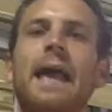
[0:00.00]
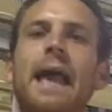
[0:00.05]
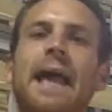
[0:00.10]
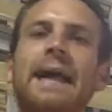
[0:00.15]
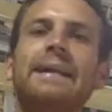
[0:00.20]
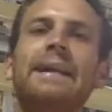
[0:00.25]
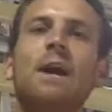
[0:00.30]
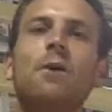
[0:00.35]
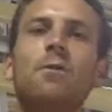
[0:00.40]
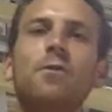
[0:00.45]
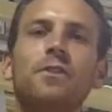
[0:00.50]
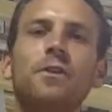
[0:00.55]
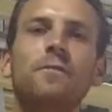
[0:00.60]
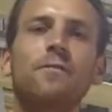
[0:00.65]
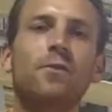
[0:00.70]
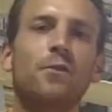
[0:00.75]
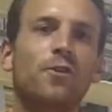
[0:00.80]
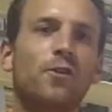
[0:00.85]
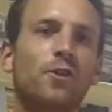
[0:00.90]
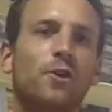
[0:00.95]
Hang out with them
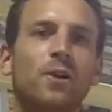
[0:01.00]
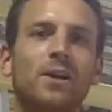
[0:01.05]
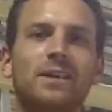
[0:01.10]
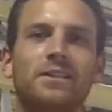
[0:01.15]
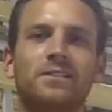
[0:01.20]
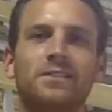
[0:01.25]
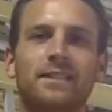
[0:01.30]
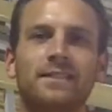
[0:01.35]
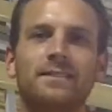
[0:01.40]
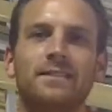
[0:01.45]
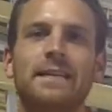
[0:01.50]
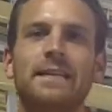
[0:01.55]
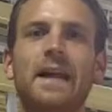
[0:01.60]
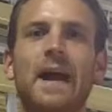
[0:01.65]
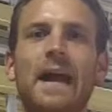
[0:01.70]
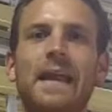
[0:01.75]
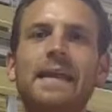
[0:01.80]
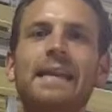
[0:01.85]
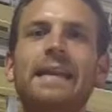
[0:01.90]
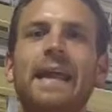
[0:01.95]
for 30 to 60,
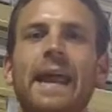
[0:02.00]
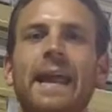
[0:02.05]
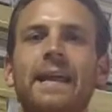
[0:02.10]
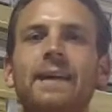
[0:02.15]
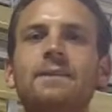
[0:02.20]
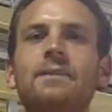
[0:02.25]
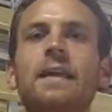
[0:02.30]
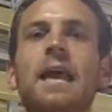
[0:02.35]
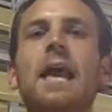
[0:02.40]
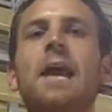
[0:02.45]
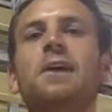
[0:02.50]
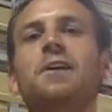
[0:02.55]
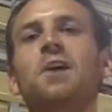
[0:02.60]
90 days.